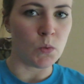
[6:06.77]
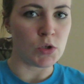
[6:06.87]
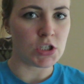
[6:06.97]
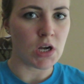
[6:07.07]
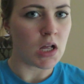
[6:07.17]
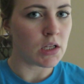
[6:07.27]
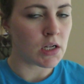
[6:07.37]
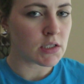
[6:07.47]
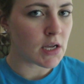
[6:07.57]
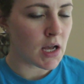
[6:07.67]
whatchacallit
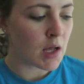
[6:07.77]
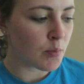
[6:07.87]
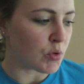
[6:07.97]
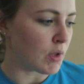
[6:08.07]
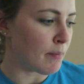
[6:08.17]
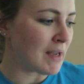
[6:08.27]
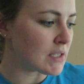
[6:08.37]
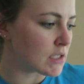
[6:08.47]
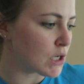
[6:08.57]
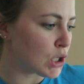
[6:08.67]
on top with a
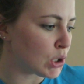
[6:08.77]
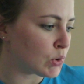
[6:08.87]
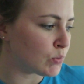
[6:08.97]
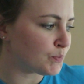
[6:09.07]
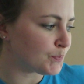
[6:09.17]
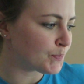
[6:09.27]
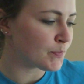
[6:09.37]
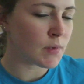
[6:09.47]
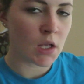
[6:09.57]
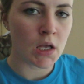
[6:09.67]
pesto.
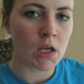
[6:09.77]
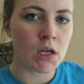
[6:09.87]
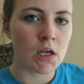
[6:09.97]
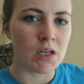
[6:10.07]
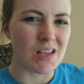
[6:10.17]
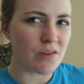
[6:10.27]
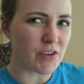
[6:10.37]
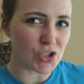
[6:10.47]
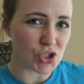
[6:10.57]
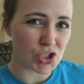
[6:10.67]
Neither of
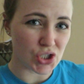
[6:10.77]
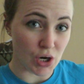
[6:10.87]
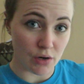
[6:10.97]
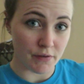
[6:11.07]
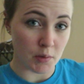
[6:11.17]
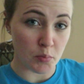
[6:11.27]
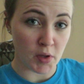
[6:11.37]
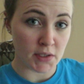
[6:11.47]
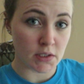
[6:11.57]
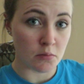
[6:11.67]
us are starving,
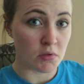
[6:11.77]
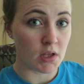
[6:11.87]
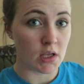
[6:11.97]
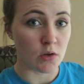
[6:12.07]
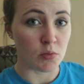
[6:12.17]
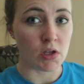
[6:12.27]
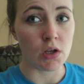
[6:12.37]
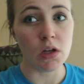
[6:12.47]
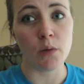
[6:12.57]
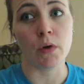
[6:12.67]
but I'm thinking it'll be
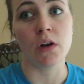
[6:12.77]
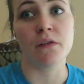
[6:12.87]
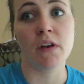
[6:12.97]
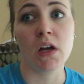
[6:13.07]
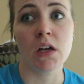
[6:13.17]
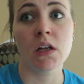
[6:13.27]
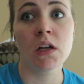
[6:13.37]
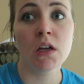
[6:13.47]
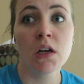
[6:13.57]
good, and we're gonna find